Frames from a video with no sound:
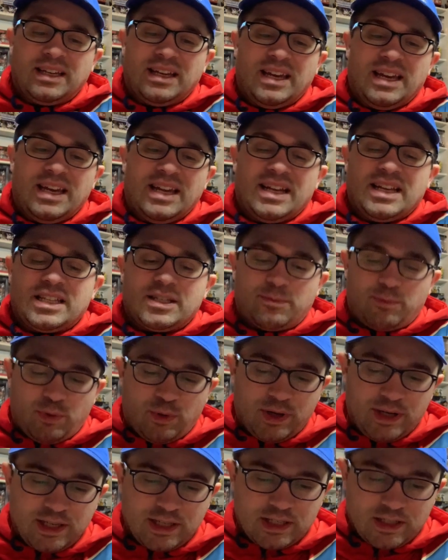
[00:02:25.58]
And it's
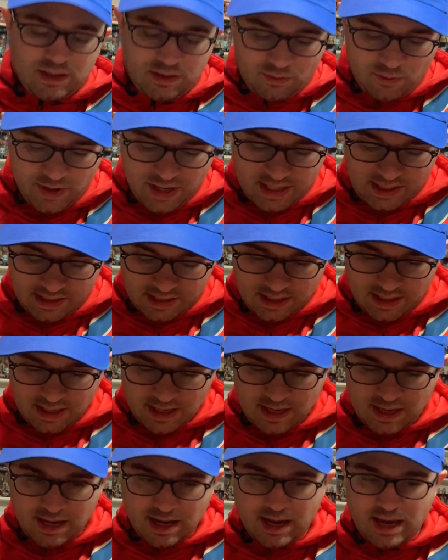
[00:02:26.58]
pretty sweet.
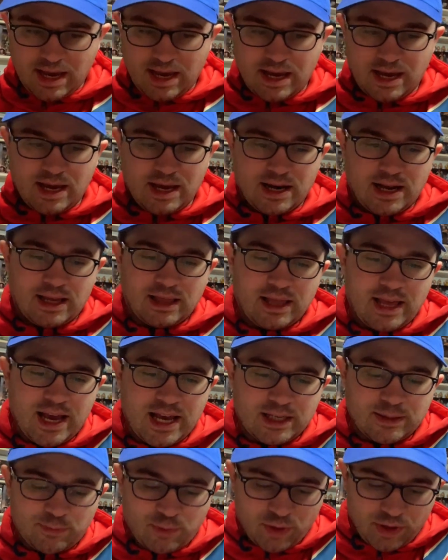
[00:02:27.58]
And I
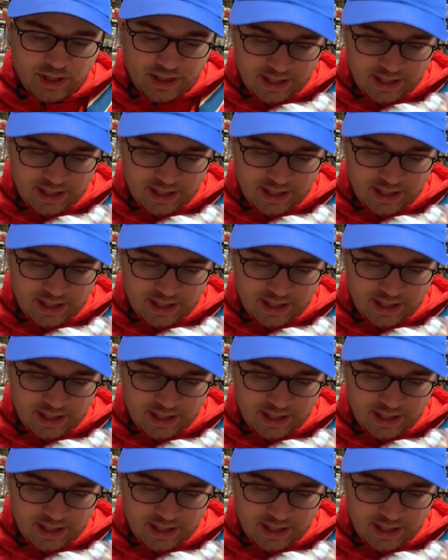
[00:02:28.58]
last put it